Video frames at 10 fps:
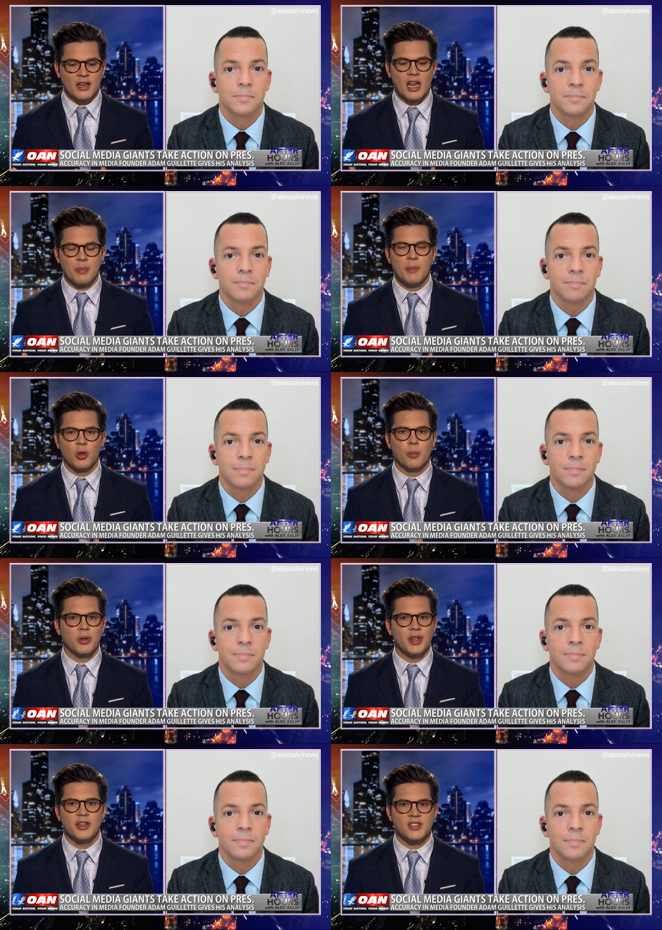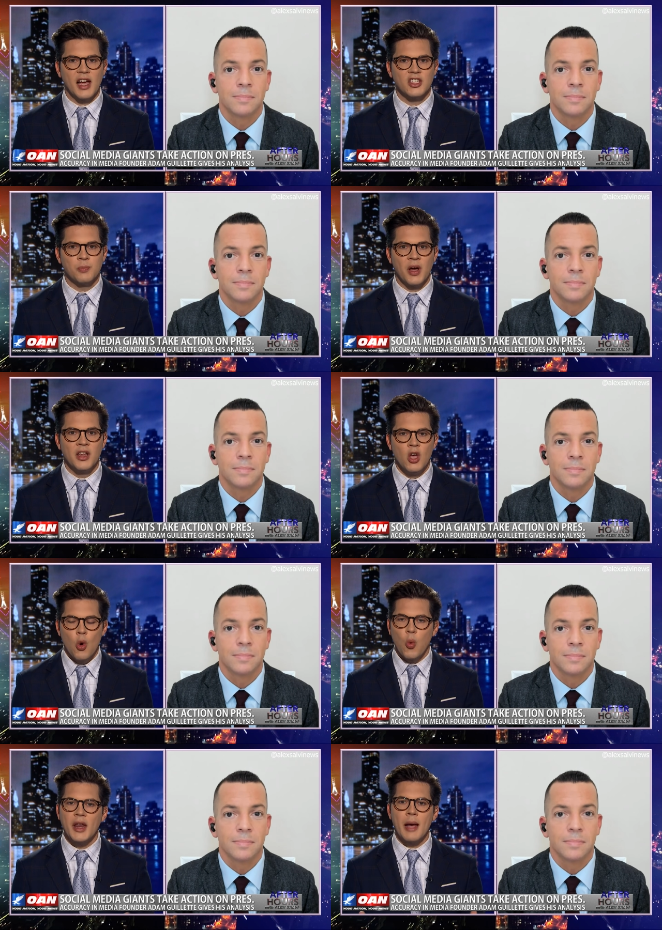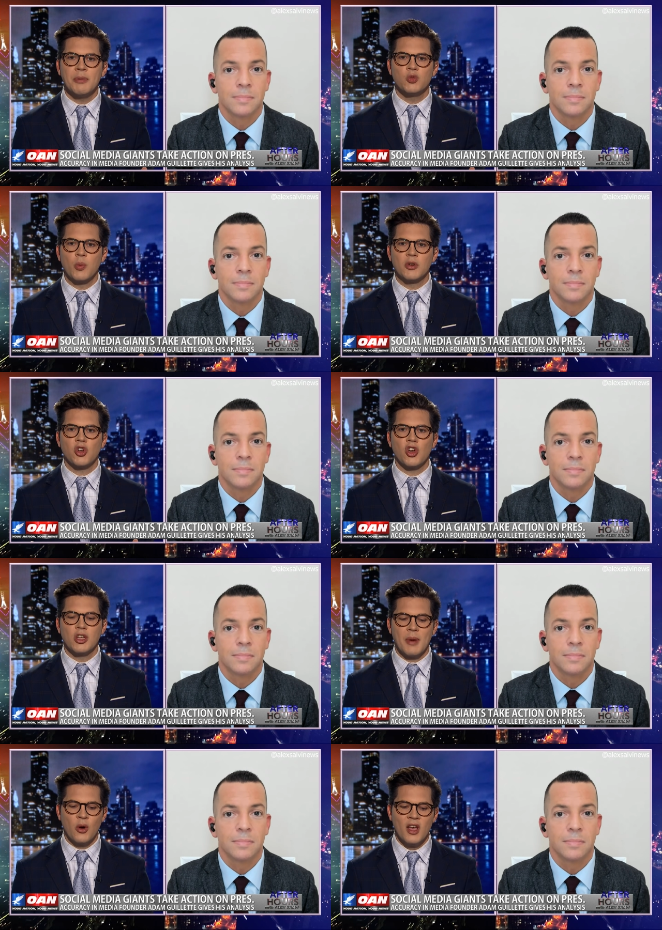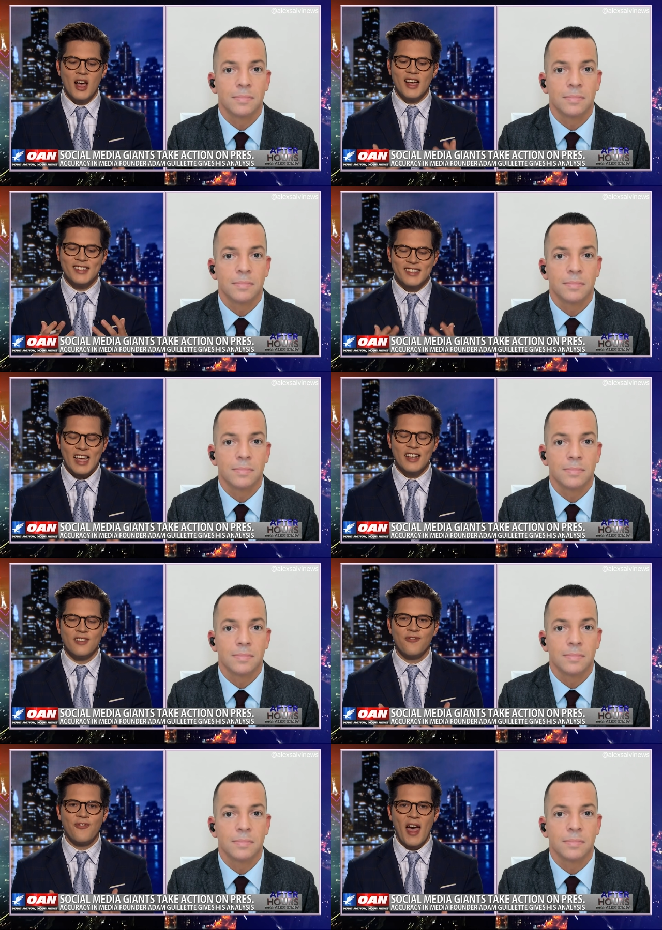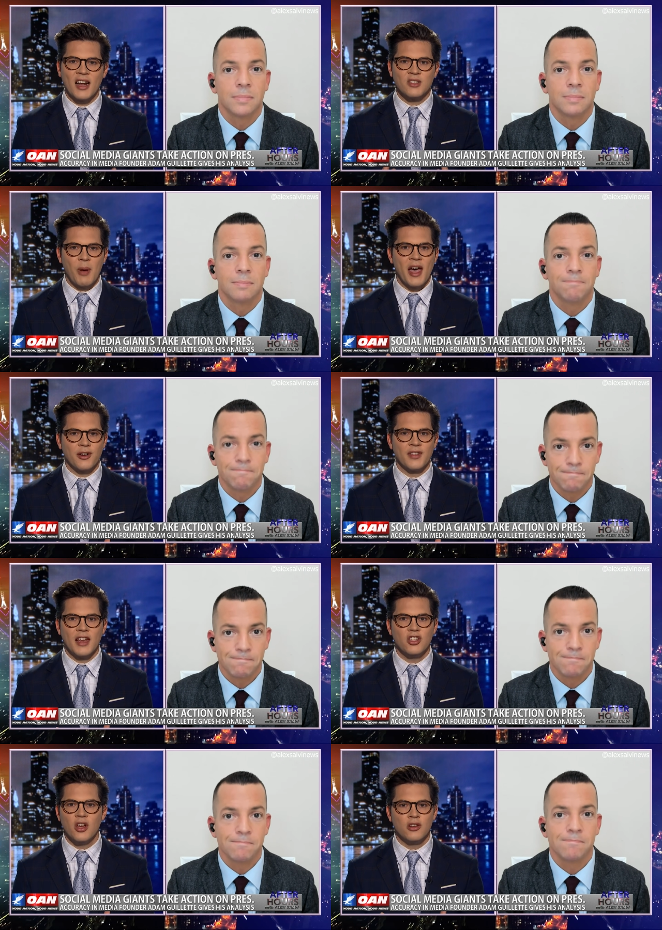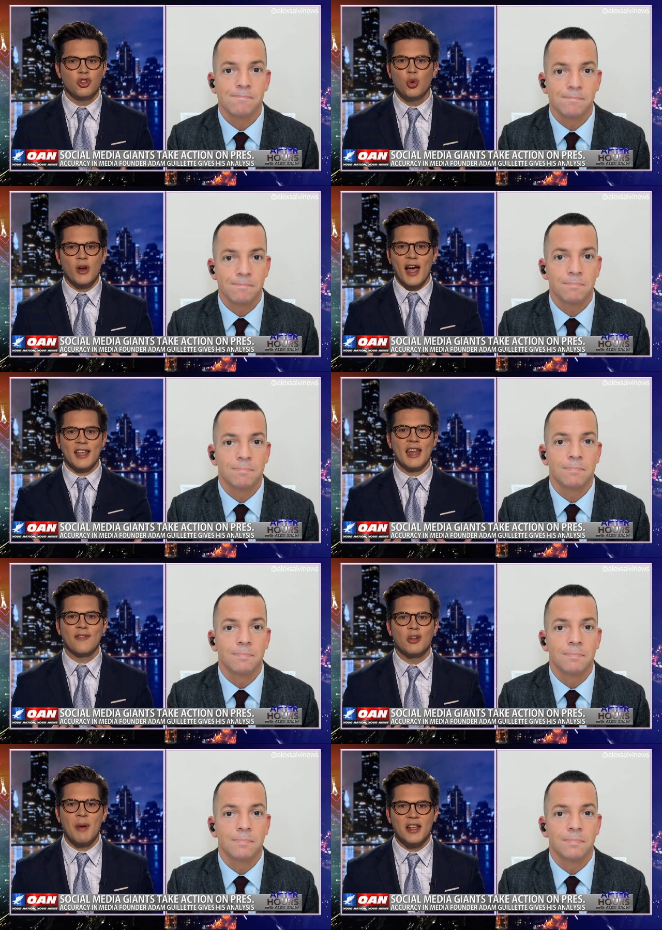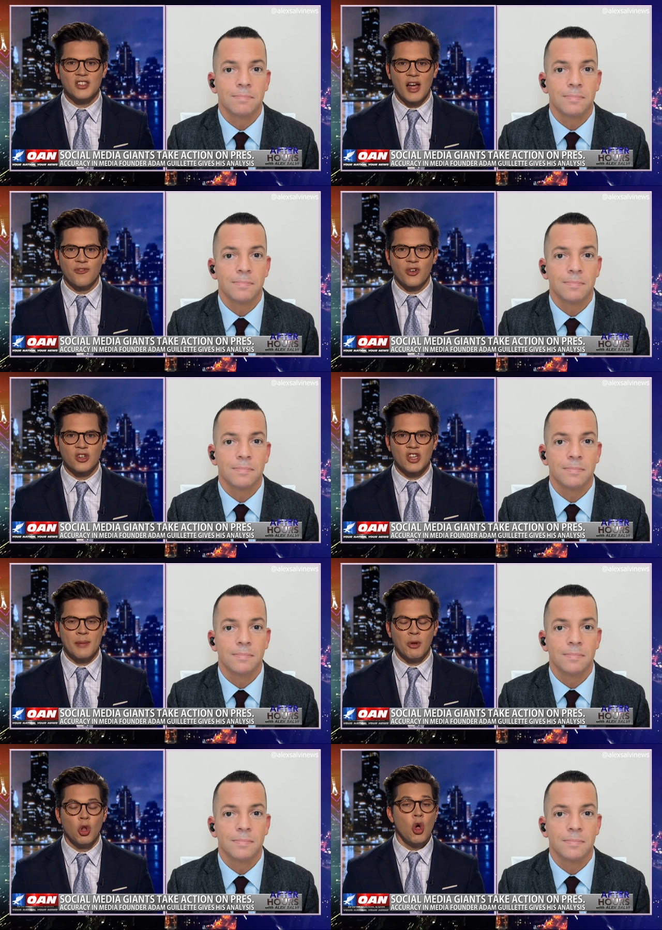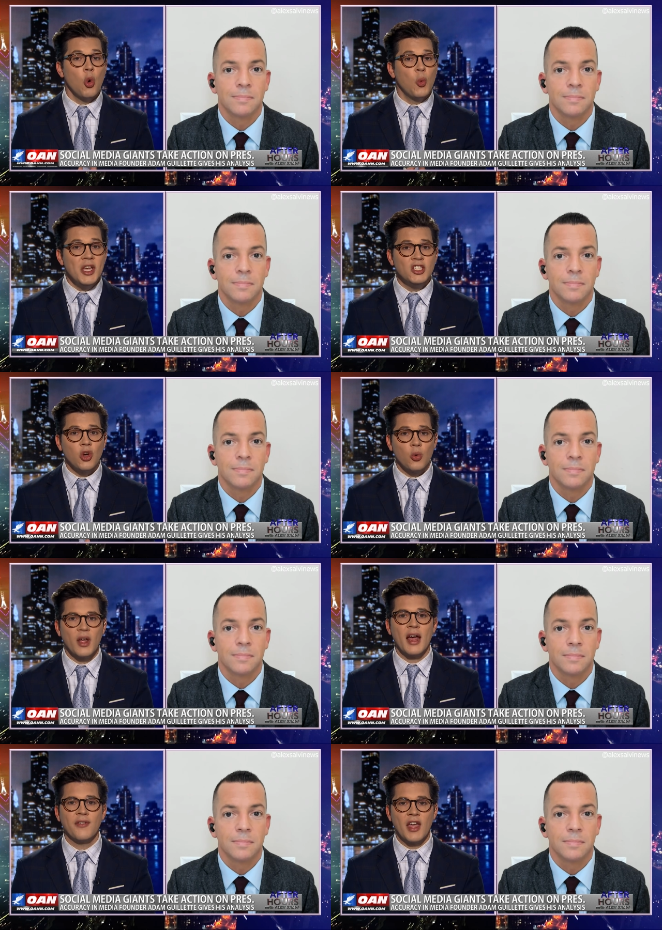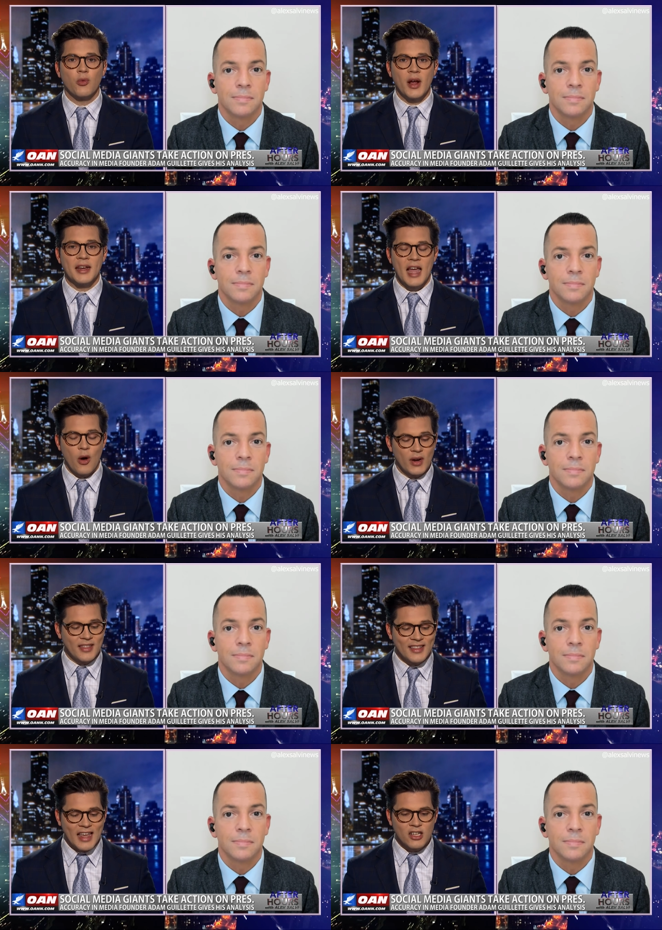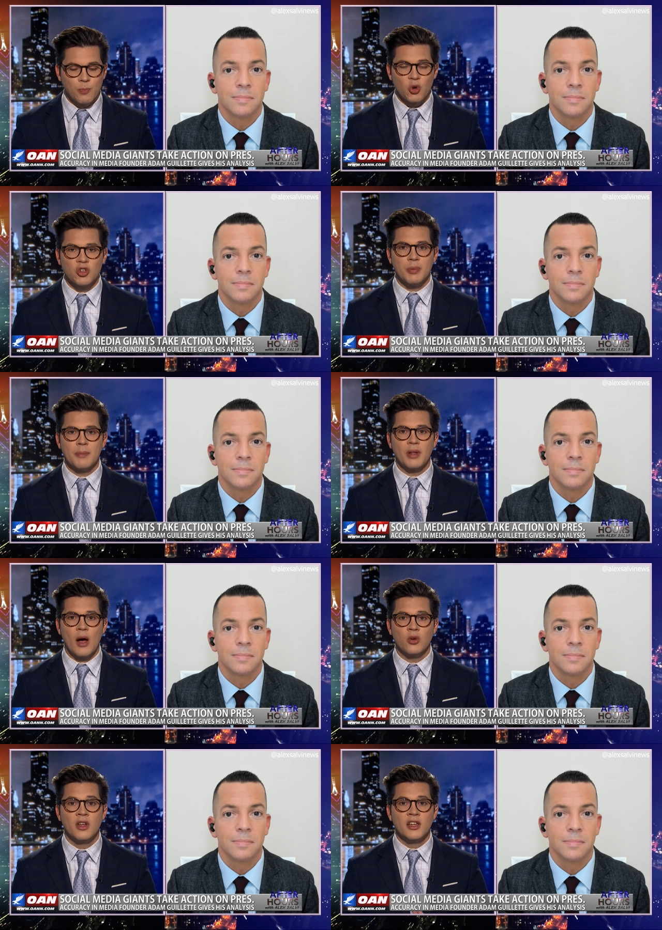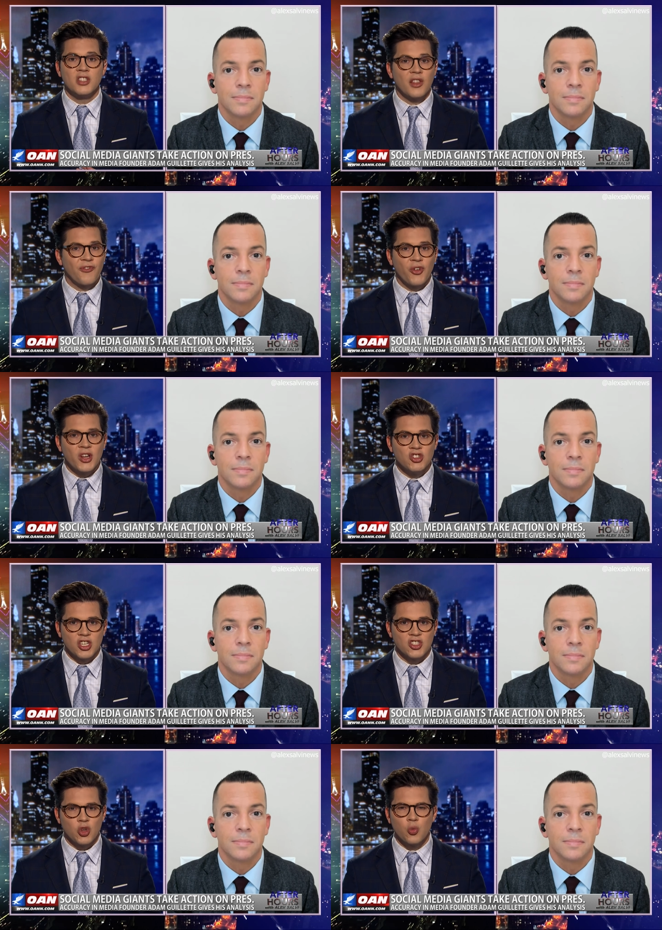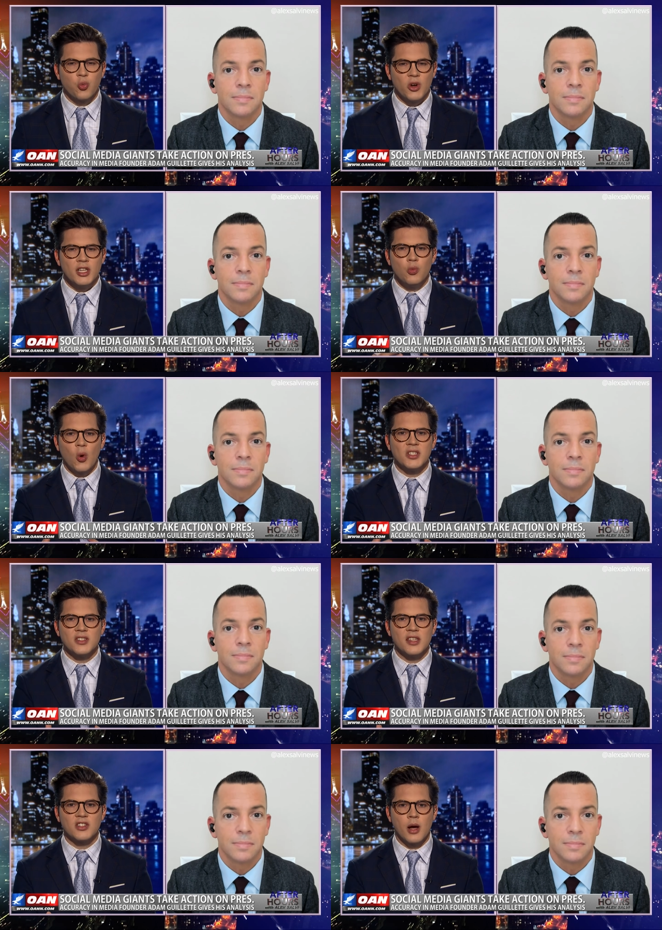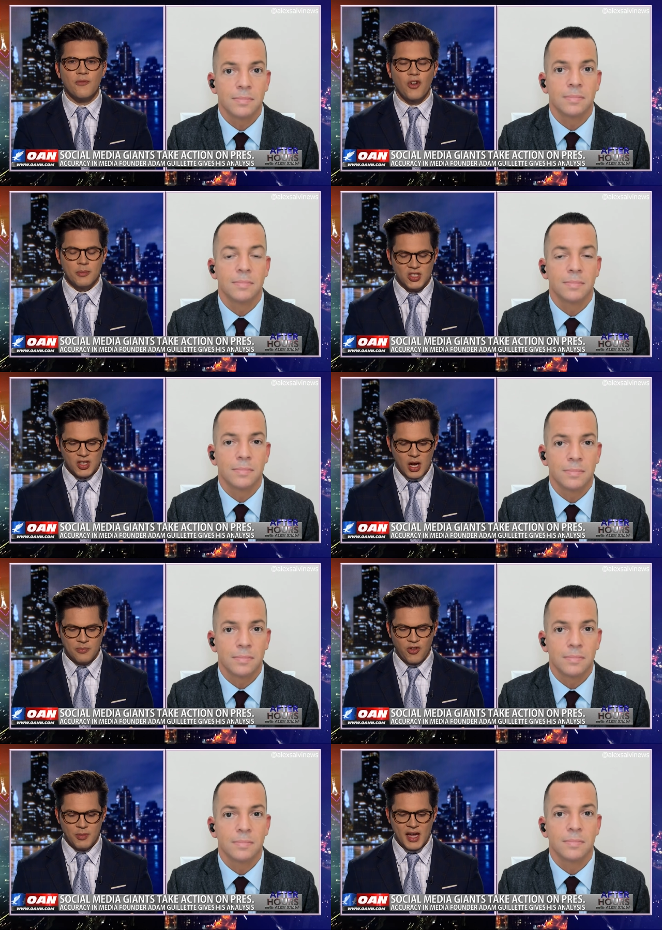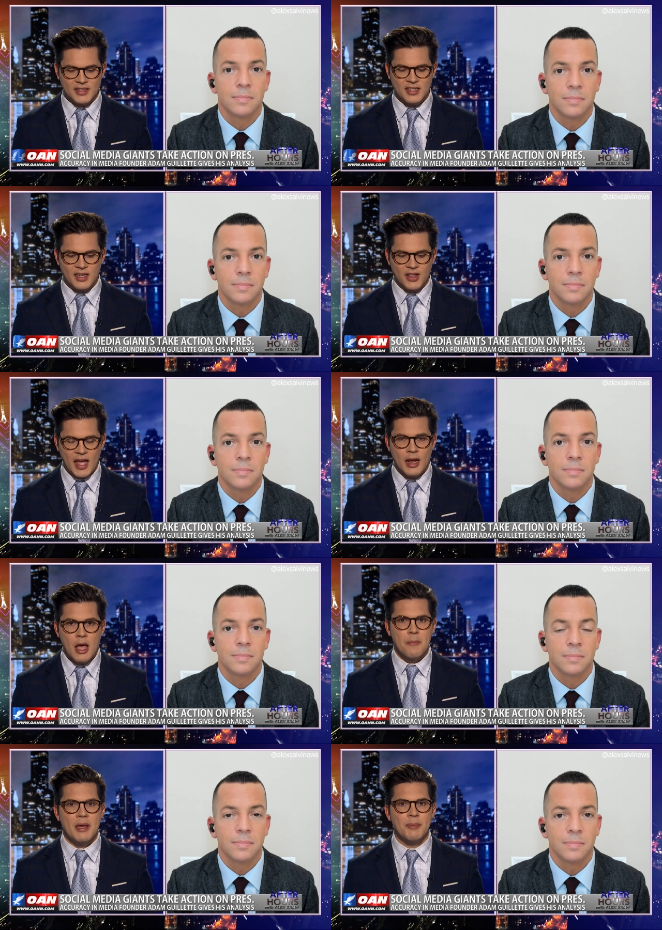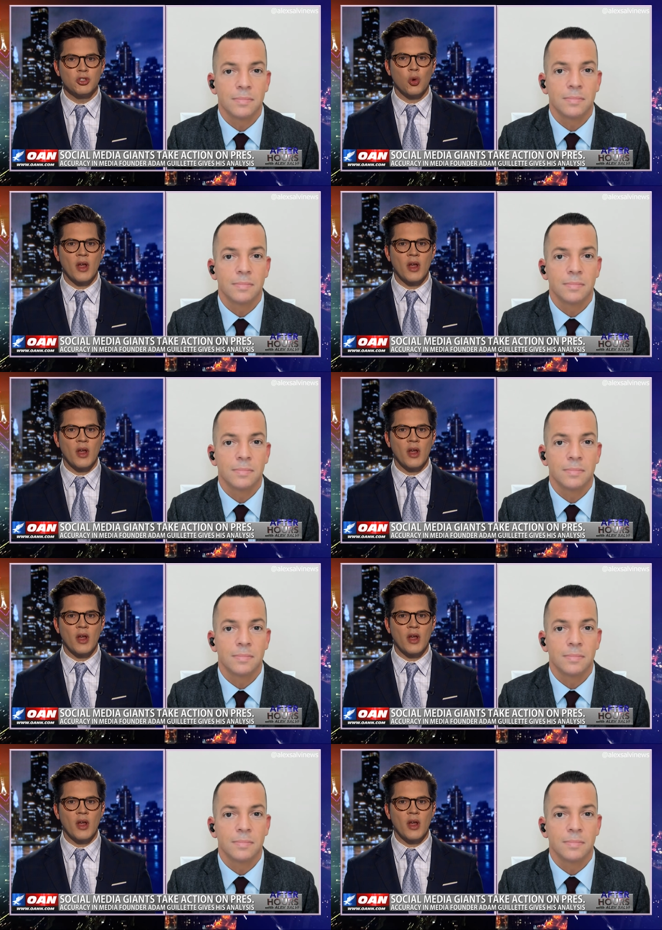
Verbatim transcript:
Speaker 1: a lot of people could politicize. But what happens when we're talking about a set fact pattern? that uh, you and I can have debates on, for example. We don't have that right now, and I think that is pushing people out to the fringes. So, really, what does this come from? Does it come from the idea that people don't